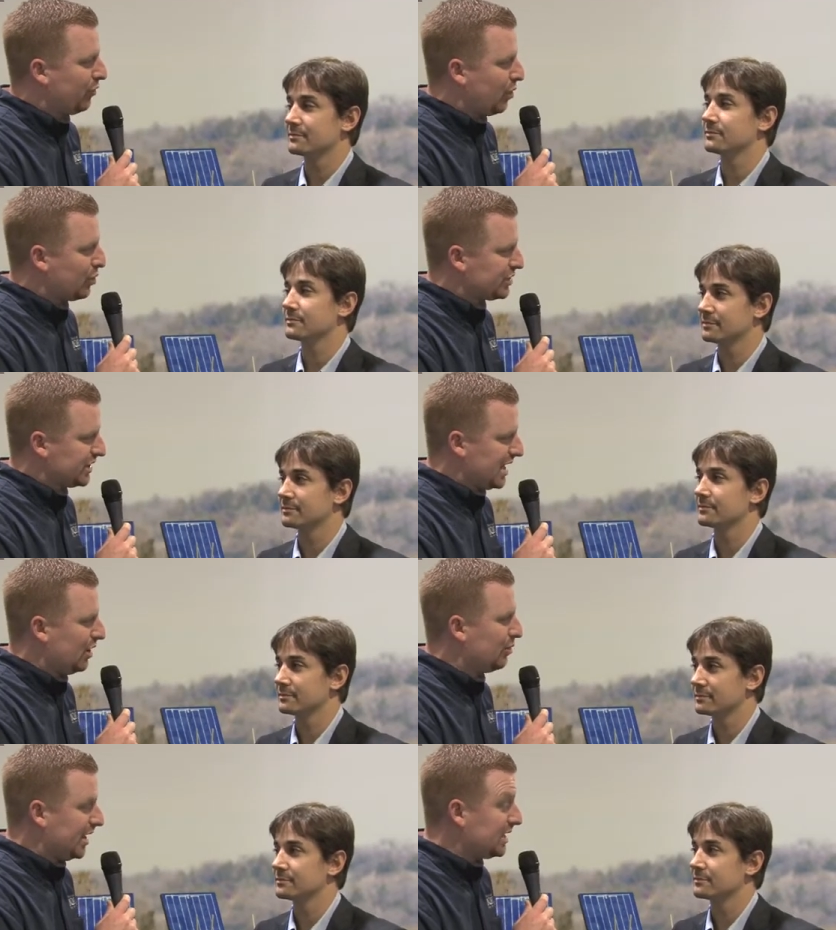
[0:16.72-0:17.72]
Speaker 1: for
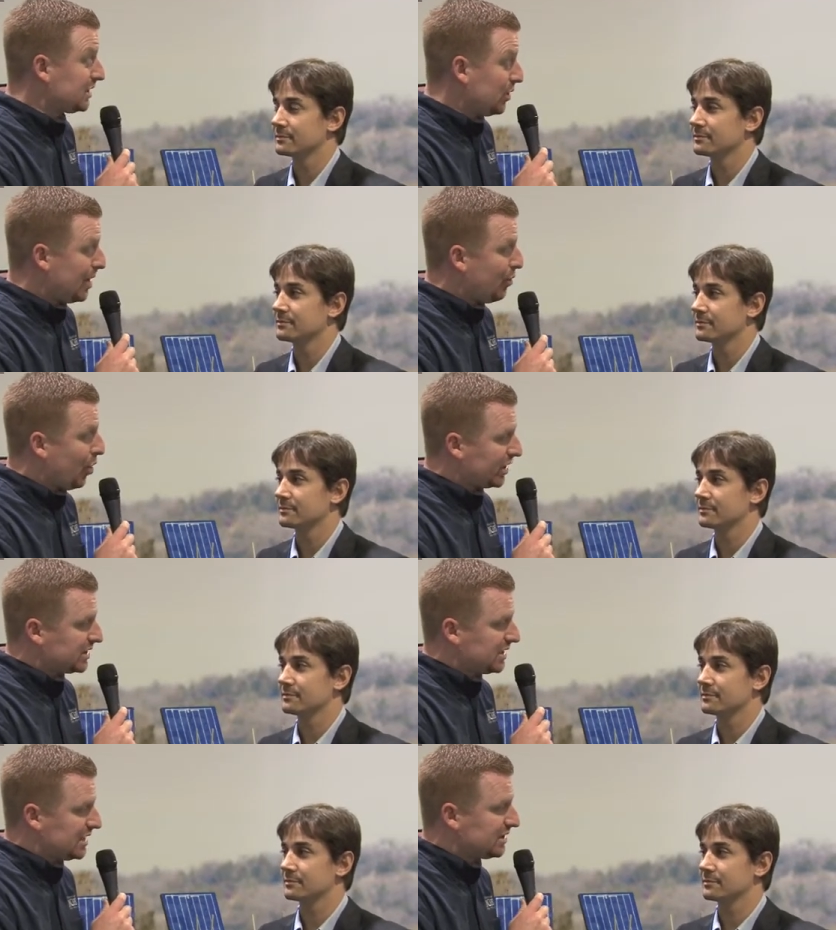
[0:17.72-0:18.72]
Brazil, but it's a little bit more
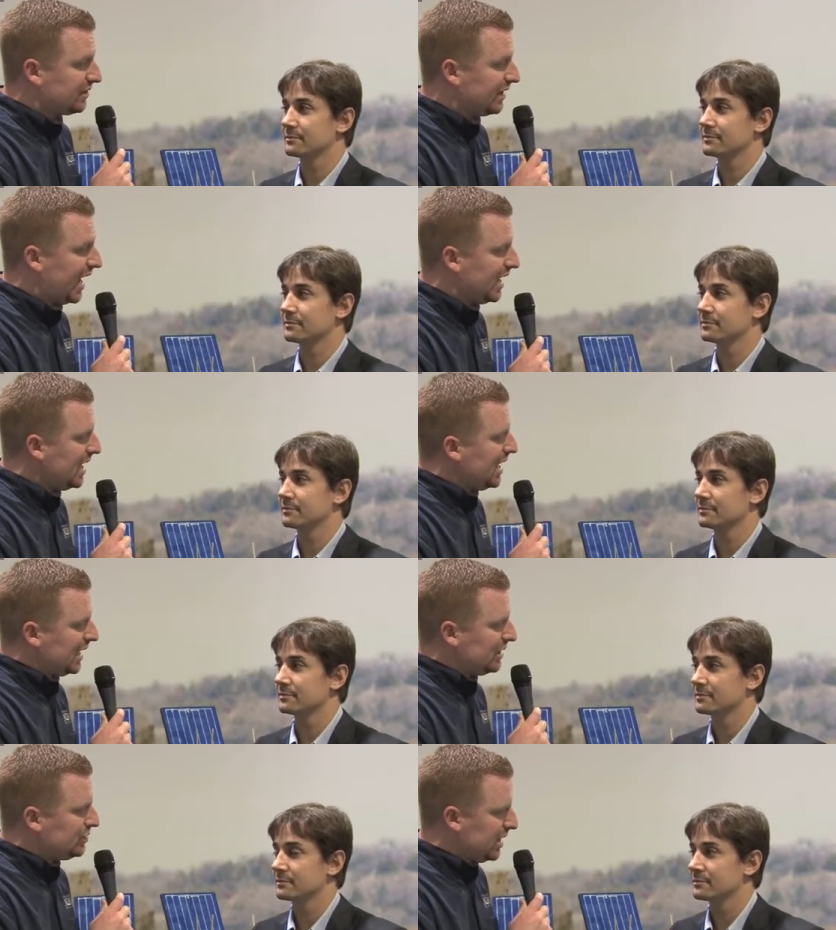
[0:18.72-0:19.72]
extensive than that.
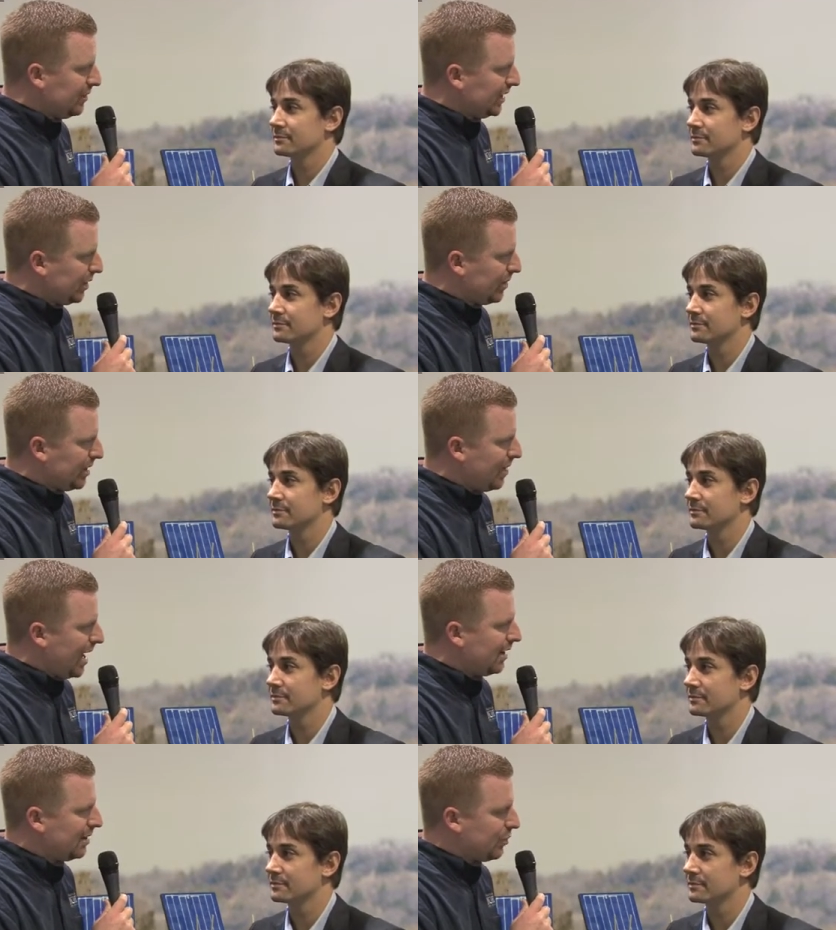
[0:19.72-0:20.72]
Can you tell me a little bit
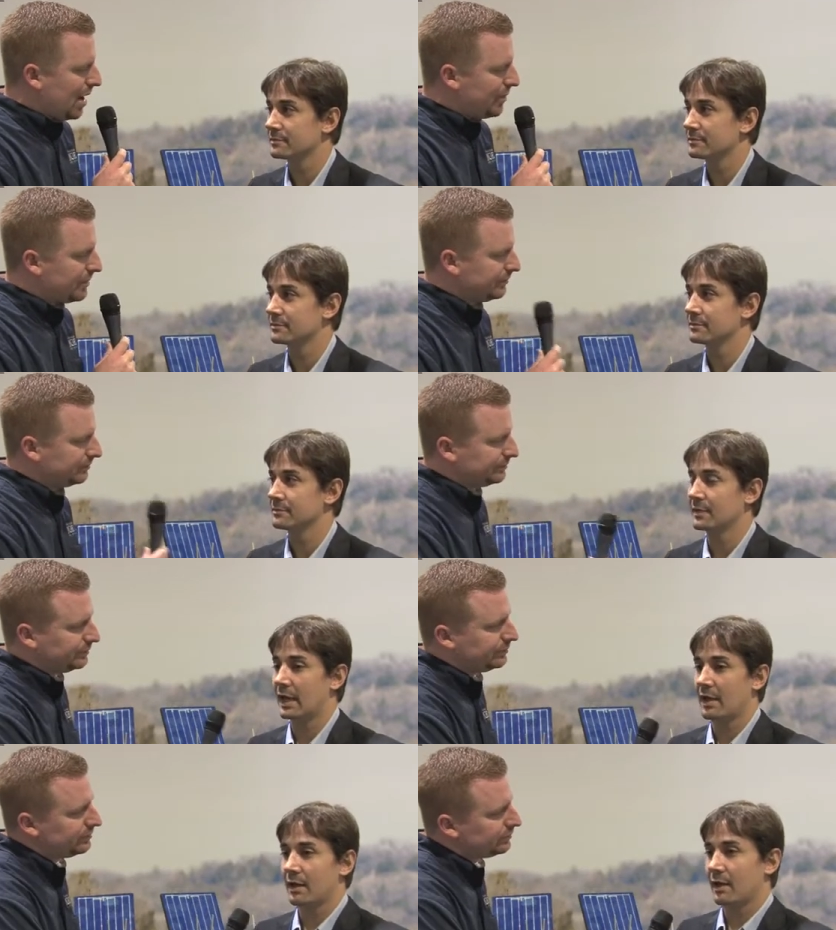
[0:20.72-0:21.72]
about Embrapa?
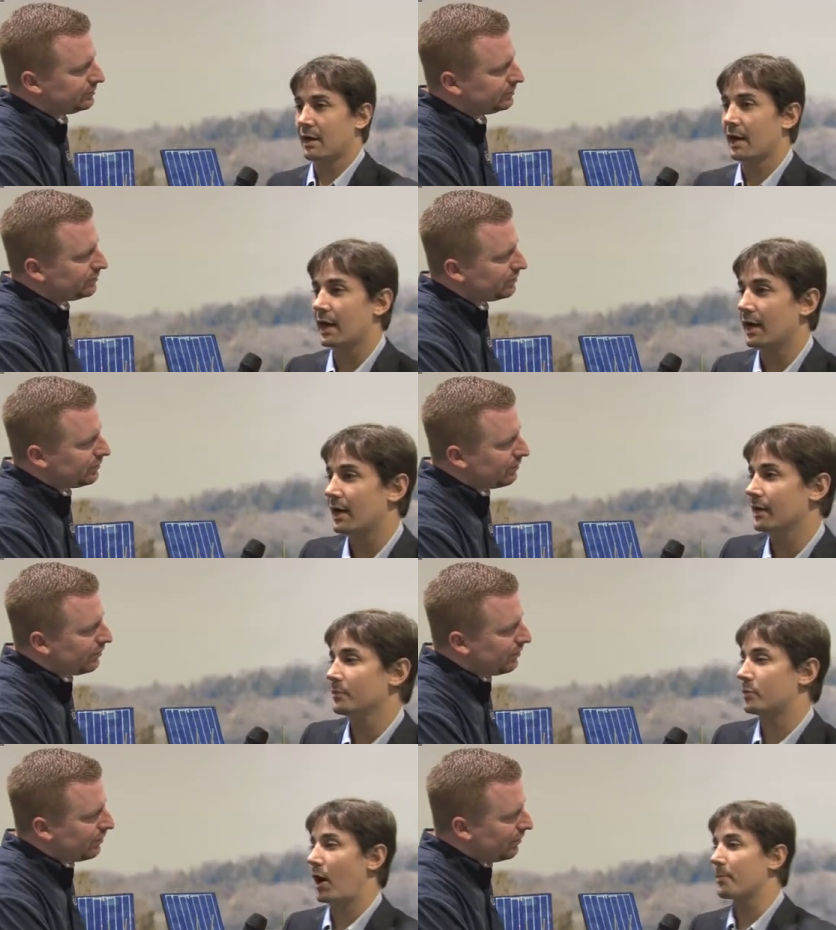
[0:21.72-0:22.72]
Speaker 2: Uh,
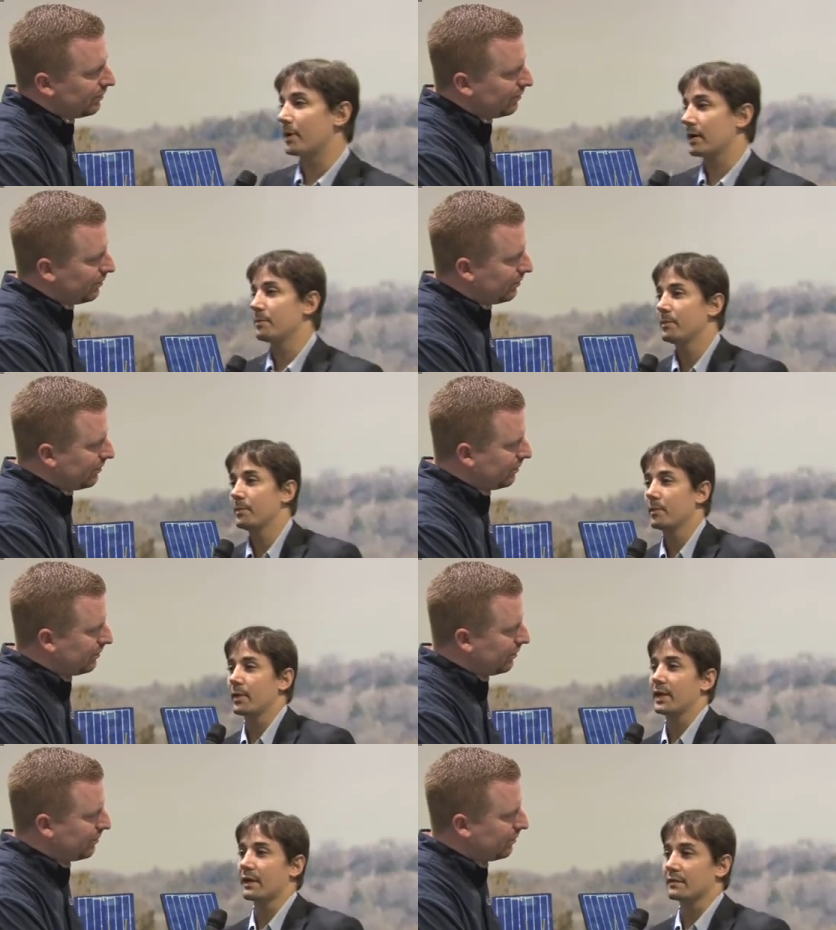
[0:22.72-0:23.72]
in Embrapa,
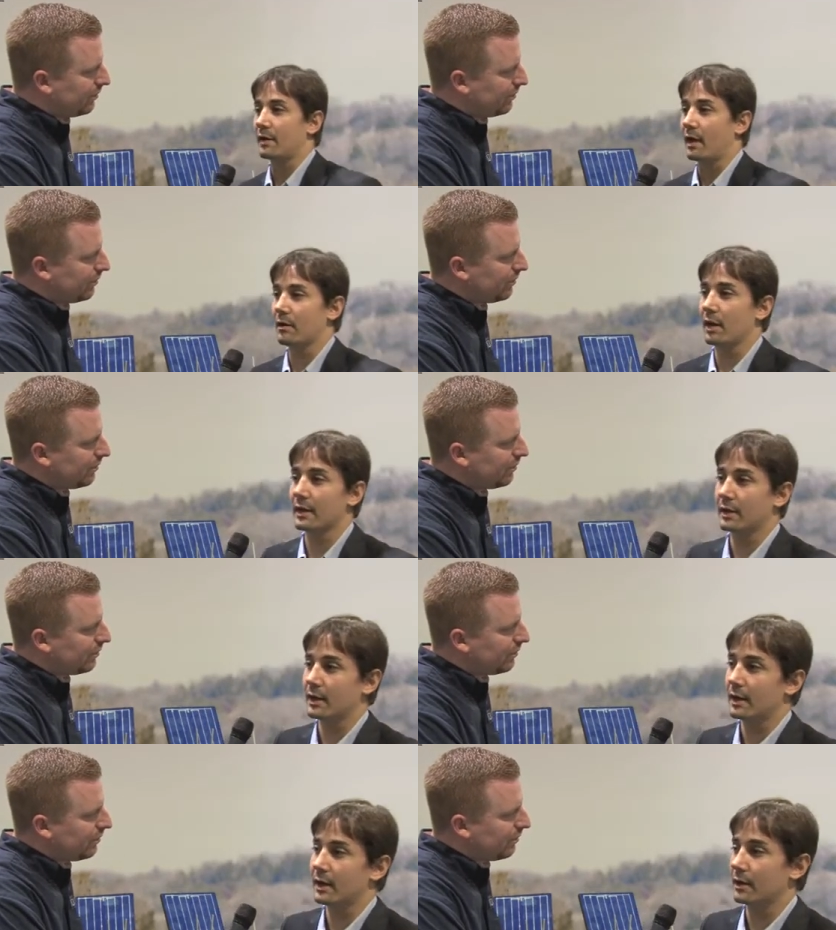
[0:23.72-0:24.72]
we can tell like
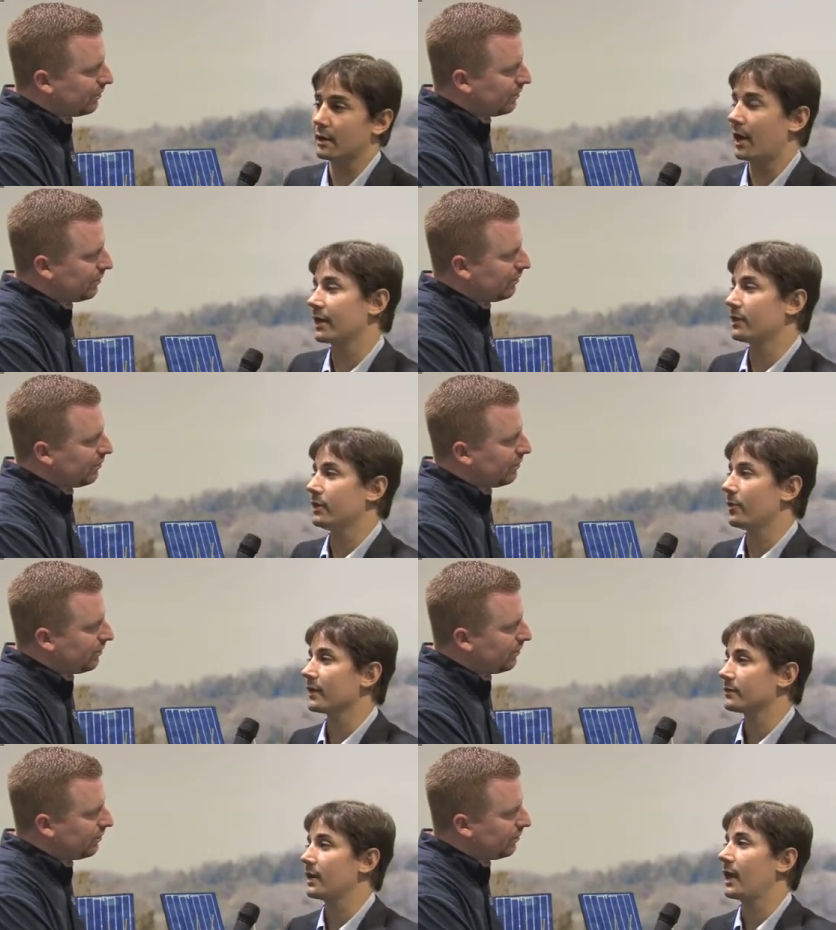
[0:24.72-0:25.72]
uh, like
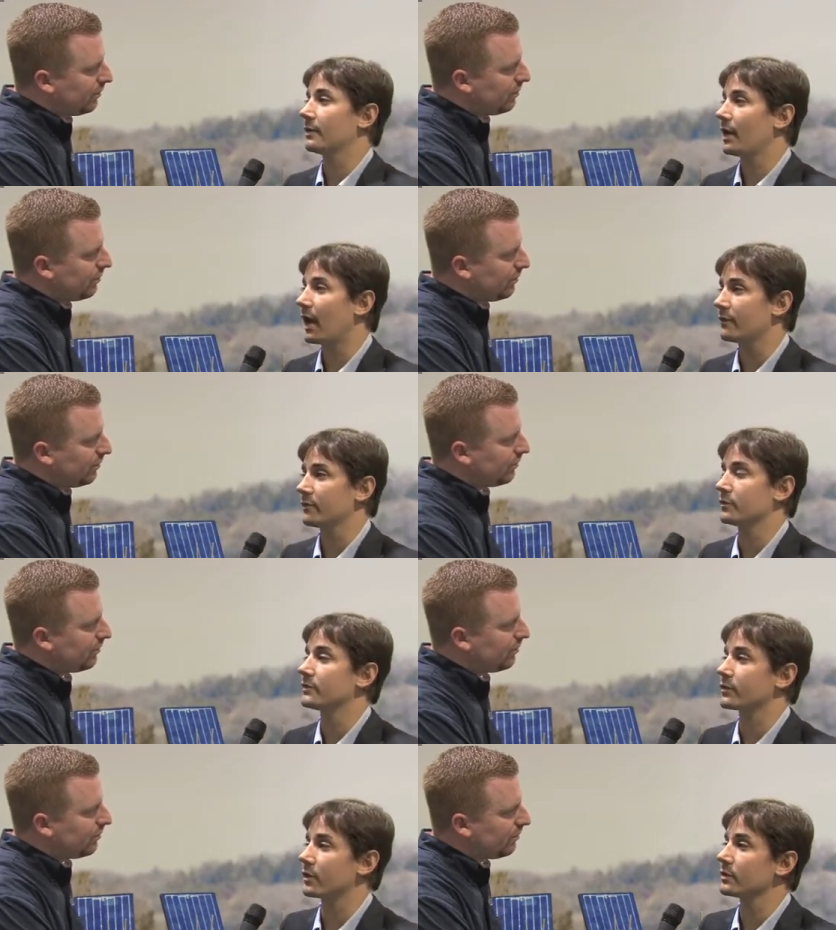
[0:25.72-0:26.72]
USDA, they have a
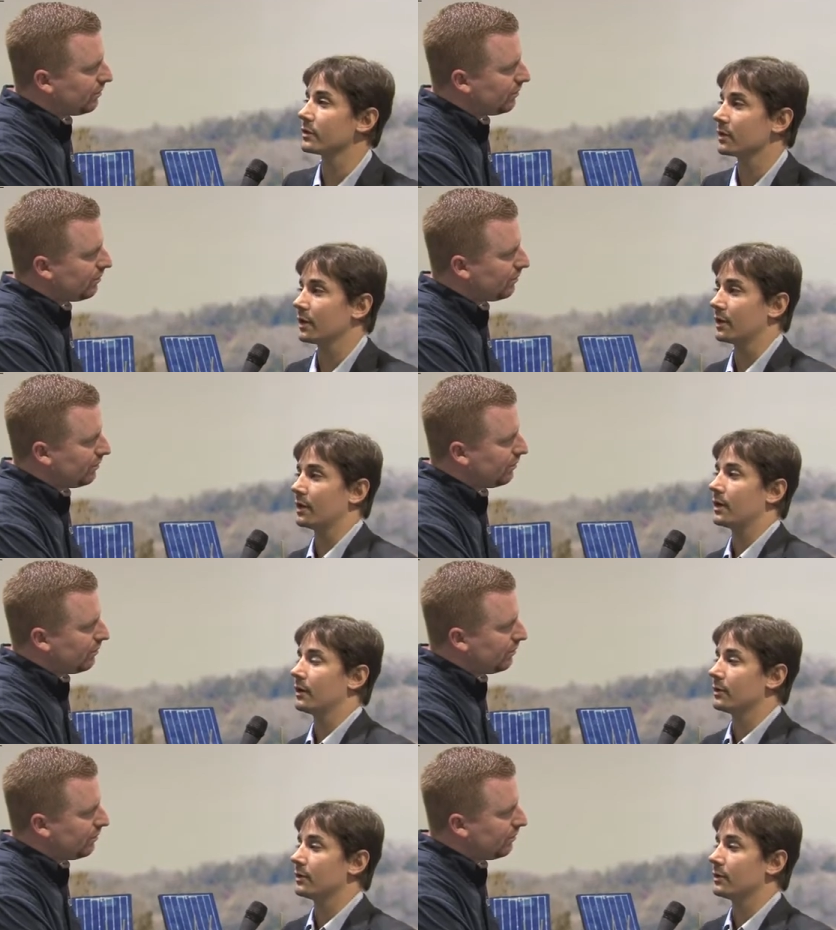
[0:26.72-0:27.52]
research in the uh,